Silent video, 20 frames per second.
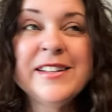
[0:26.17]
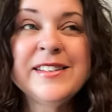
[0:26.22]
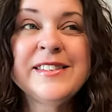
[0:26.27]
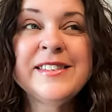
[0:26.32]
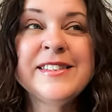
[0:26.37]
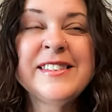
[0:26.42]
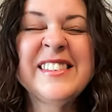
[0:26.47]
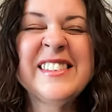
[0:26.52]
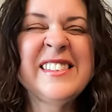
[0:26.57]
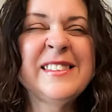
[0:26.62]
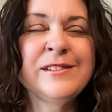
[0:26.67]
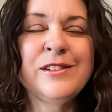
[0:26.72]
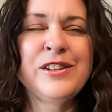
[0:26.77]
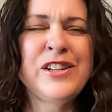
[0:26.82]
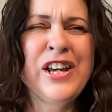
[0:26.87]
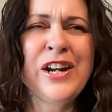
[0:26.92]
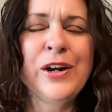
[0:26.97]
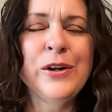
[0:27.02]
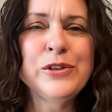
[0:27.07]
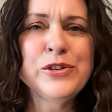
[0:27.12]
to,
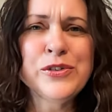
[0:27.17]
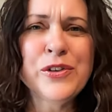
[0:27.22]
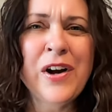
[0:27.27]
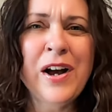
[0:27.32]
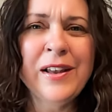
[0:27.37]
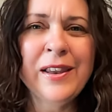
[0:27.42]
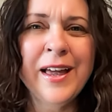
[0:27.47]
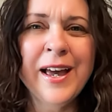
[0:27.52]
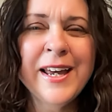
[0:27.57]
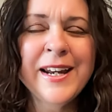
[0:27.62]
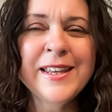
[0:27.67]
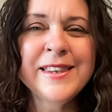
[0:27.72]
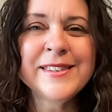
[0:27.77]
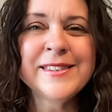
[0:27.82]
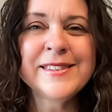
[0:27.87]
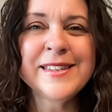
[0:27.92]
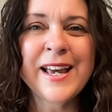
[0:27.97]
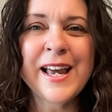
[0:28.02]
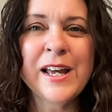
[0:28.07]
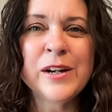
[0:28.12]
you know, draw a line in the
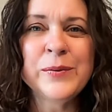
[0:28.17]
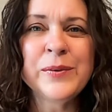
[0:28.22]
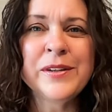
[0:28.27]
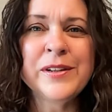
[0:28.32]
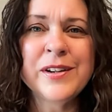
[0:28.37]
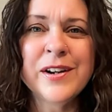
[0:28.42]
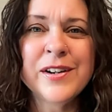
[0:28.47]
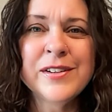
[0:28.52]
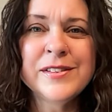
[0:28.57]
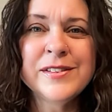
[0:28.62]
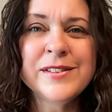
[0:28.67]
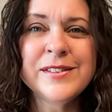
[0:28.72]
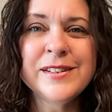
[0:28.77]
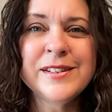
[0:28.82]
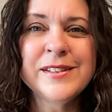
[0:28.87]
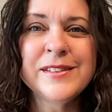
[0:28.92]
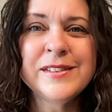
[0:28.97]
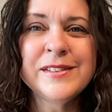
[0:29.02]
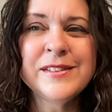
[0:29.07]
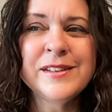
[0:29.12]
sand with a
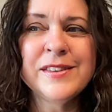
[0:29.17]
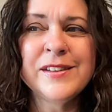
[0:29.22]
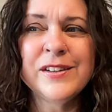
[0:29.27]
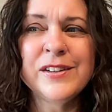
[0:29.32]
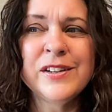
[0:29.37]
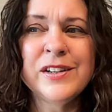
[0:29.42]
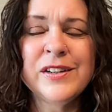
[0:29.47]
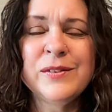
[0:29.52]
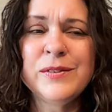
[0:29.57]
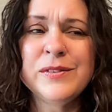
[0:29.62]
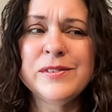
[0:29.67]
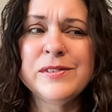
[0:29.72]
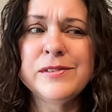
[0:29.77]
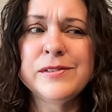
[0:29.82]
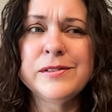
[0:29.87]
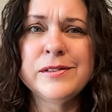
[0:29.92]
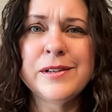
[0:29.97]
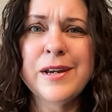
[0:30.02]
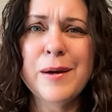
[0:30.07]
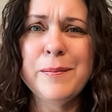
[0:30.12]
narcissist, they're going to
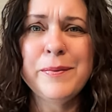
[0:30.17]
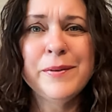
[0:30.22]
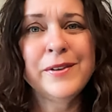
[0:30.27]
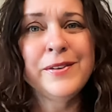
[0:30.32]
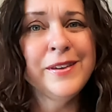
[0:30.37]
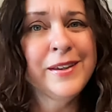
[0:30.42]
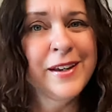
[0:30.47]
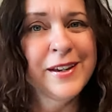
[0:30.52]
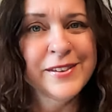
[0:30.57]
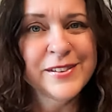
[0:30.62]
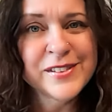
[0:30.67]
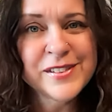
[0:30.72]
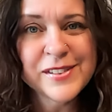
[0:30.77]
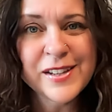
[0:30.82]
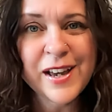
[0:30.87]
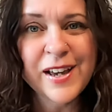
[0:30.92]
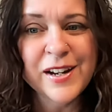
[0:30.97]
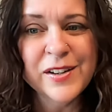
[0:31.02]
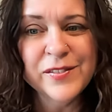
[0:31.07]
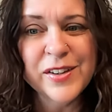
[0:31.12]
step on the other
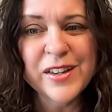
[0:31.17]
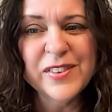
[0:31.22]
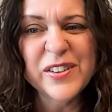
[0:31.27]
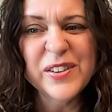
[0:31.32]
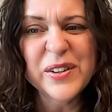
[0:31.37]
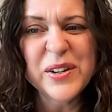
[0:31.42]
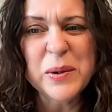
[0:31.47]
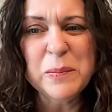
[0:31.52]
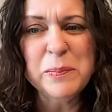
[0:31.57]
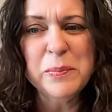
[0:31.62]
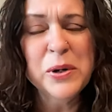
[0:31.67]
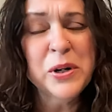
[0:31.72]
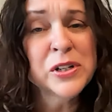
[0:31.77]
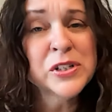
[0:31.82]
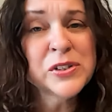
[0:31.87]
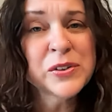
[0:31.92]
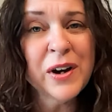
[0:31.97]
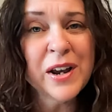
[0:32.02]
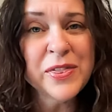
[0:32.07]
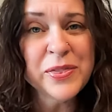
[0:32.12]
side of it. They're going to
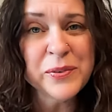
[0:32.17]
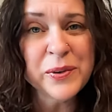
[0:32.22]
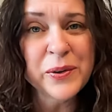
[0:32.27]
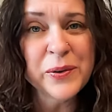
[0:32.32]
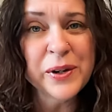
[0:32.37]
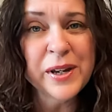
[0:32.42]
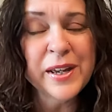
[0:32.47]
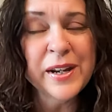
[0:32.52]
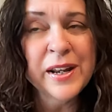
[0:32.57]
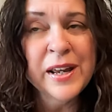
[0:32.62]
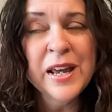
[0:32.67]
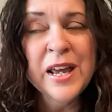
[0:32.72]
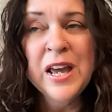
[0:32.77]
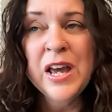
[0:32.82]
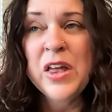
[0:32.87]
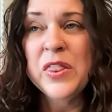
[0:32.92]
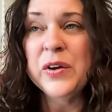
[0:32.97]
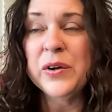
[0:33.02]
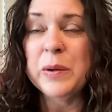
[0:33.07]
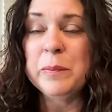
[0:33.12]
push right through it.
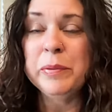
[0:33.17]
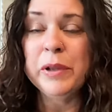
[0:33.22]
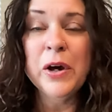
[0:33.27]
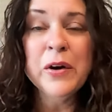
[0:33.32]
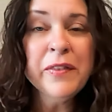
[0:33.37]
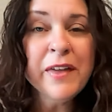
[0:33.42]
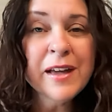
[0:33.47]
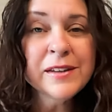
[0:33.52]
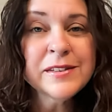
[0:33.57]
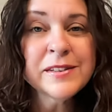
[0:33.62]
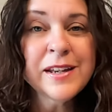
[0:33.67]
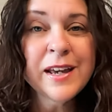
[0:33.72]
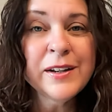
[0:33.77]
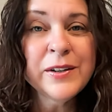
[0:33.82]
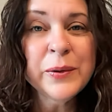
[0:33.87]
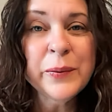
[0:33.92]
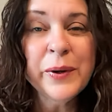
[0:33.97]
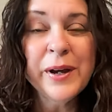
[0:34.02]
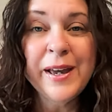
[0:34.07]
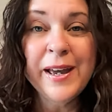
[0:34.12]
They're going to blow that
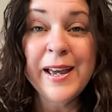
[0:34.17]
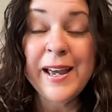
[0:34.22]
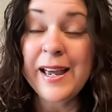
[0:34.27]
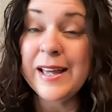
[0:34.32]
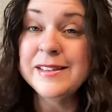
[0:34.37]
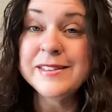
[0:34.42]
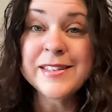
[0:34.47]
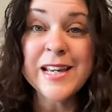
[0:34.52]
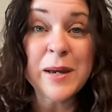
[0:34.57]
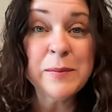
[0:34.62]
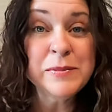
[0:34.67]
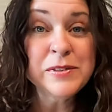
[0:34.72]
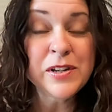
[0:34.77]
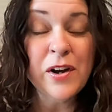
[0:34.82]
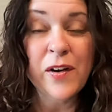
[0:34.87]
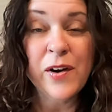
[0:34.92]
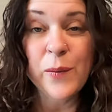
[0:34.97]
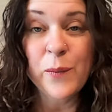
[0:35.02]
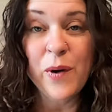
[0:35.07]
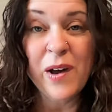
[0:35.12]
sand away and say, I'm
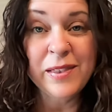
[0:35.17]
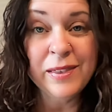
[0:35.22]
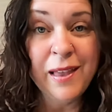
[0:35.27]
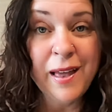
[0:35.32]
sorry, what